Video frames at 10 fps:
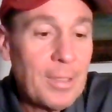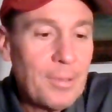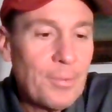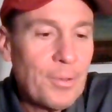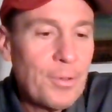He
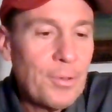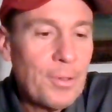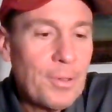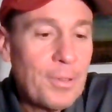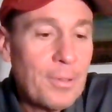looked
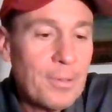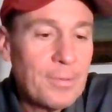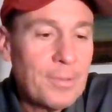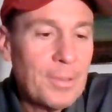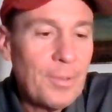good. A
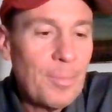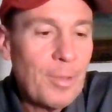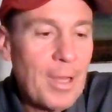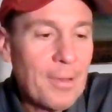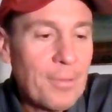steal, a
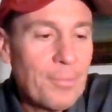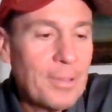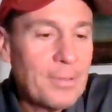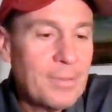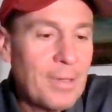block, 3
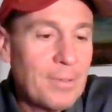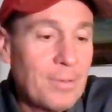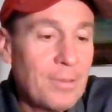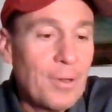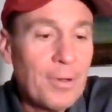assists.
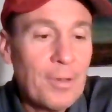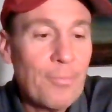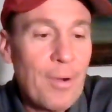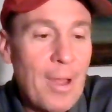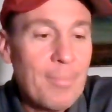Duncan
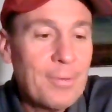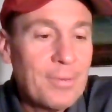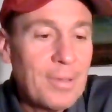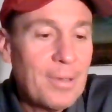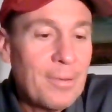
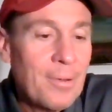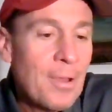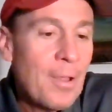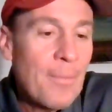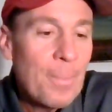Robinson
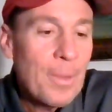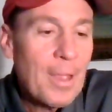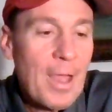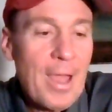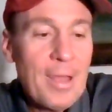
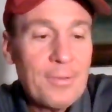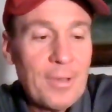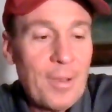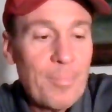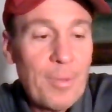has
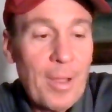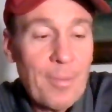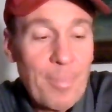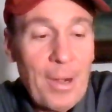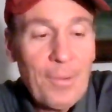
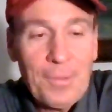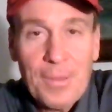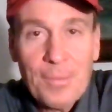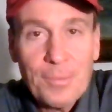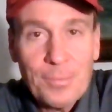apparently
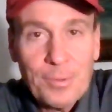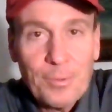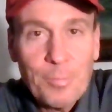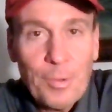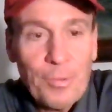that it was
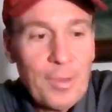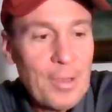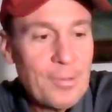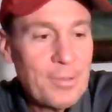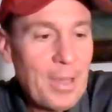his
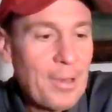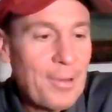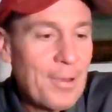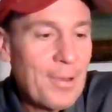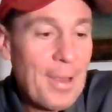birthday on
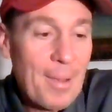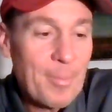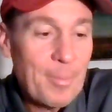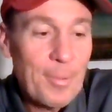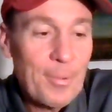Saturday.
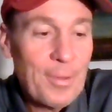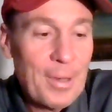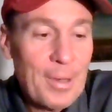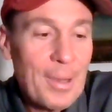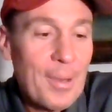Happy birthday
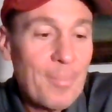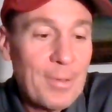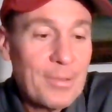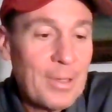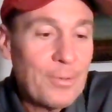to him
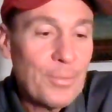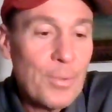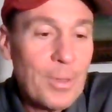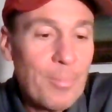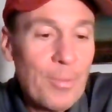because he had
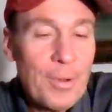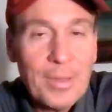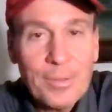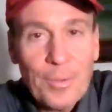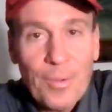20
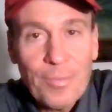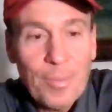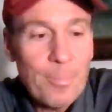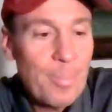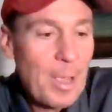points off the
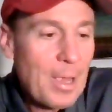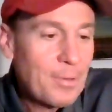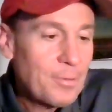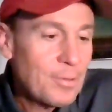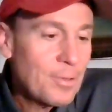
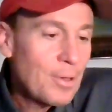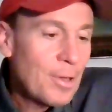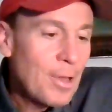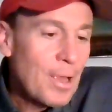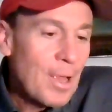bench.
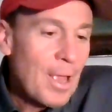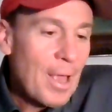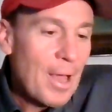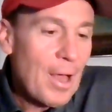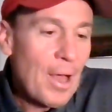
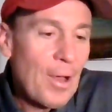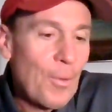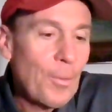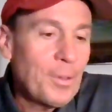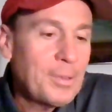
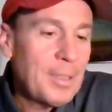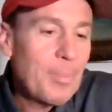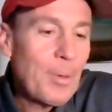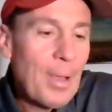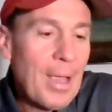
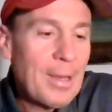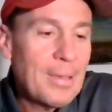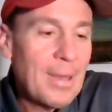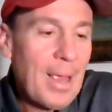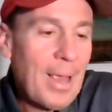Oladipo
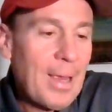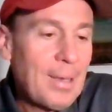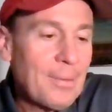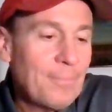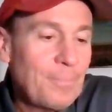added 8.